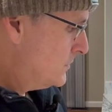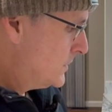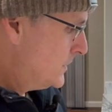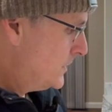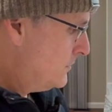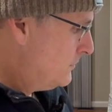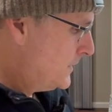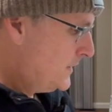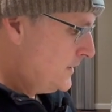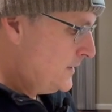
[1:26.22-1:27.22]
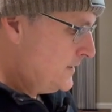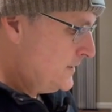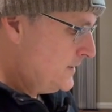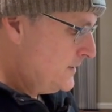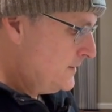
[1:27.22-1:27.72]
we're going to go ahead
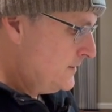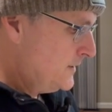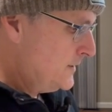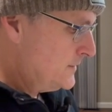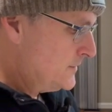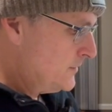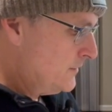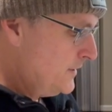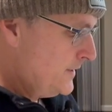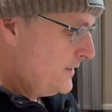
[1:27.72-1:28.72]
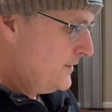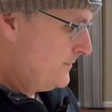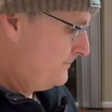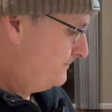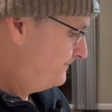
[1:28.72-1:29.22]
and get started here.